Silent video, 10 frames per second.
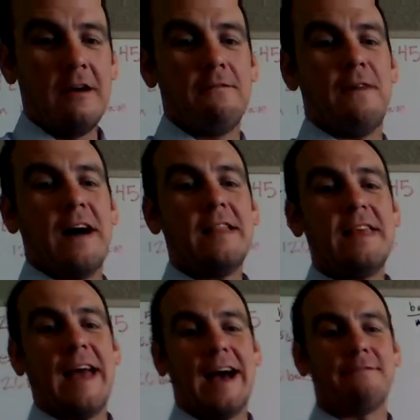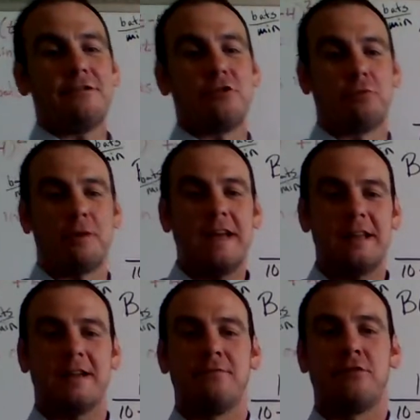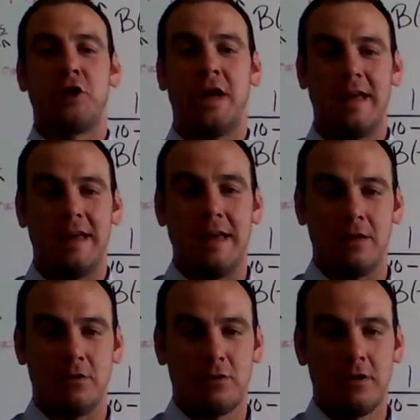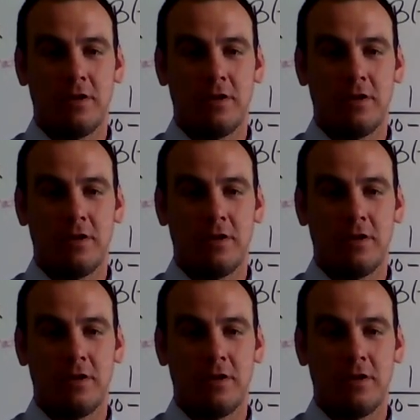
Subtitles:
Find the average rate of change.